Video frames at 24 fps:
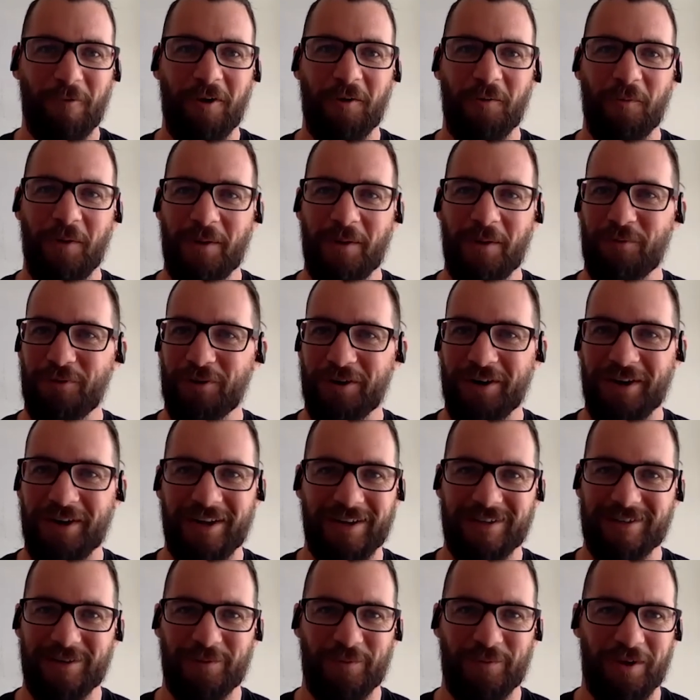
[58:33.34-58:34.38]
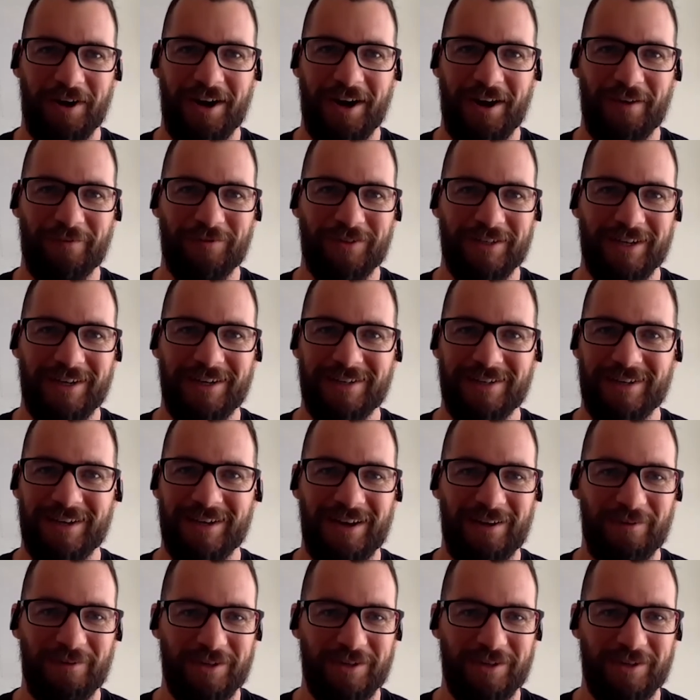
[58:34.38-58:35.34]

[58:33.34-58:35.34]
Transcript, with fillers: what Web3 is and what NFTs are,